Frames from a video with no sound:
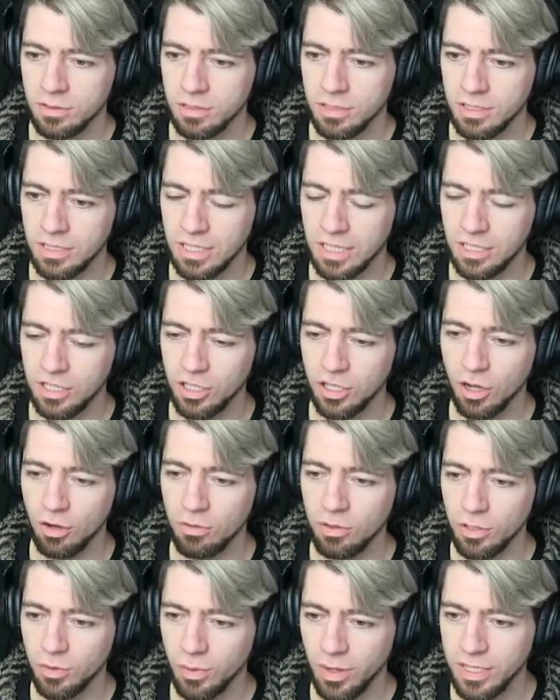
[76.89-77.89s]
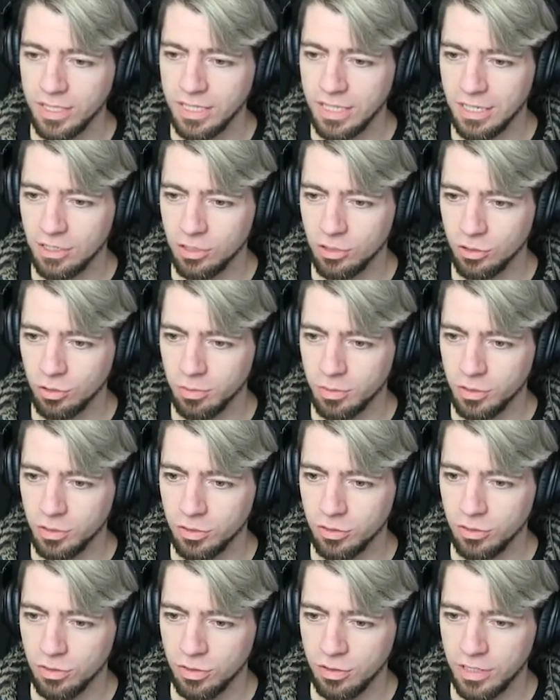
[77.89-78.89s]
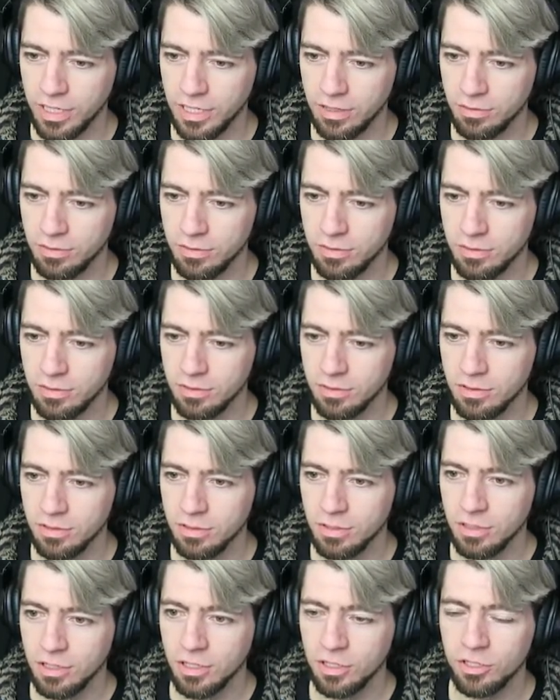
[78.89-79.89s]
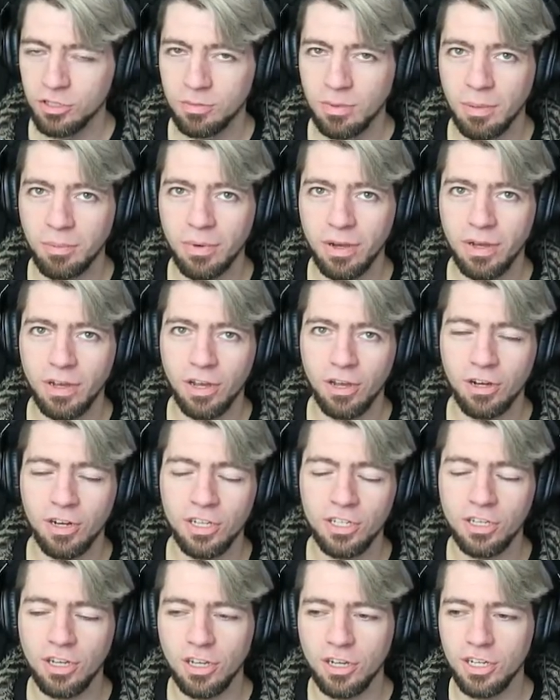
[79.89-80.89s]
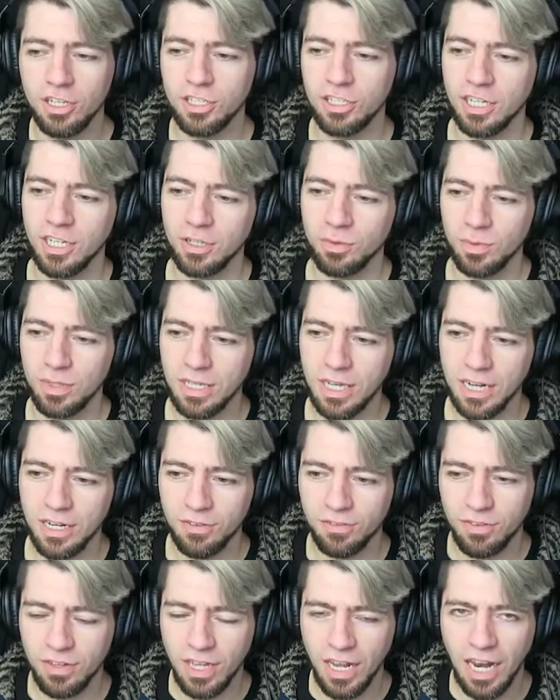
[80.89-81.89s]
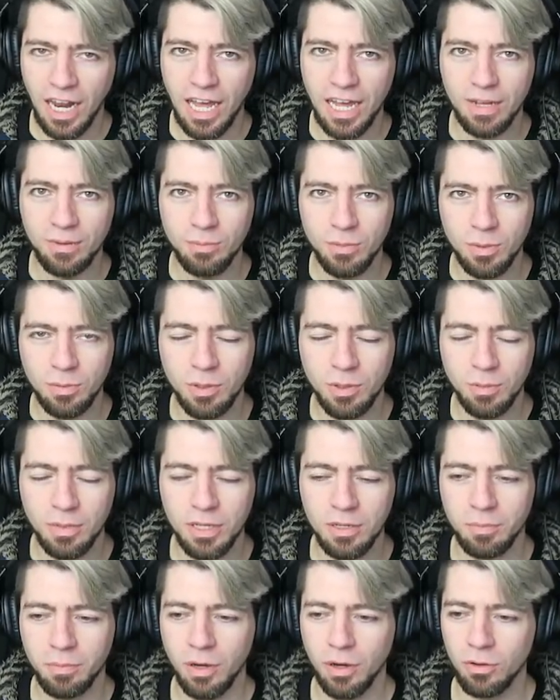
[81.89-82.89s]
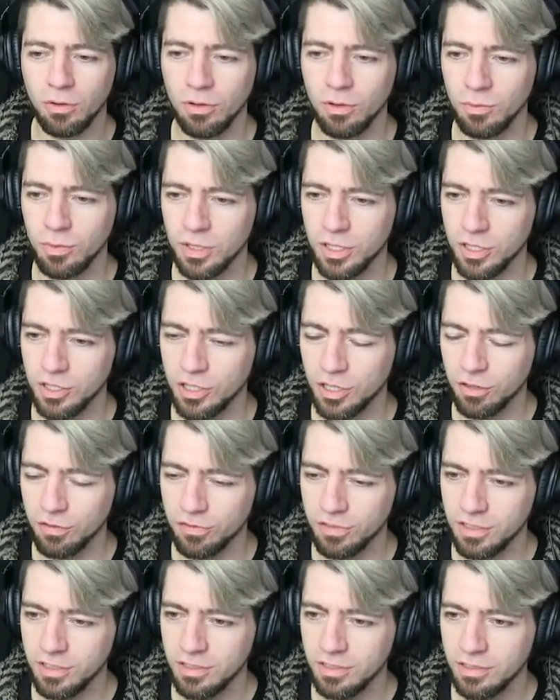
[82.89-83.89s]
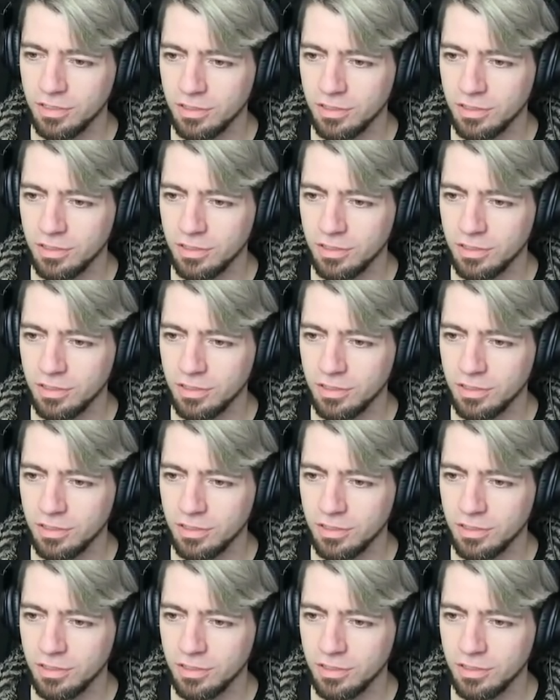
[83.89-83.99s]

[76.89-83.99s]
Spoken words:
because that's the only way to get to Upper Junon now. Do you remember initially we kind of climbed up the big pole with the dolphin?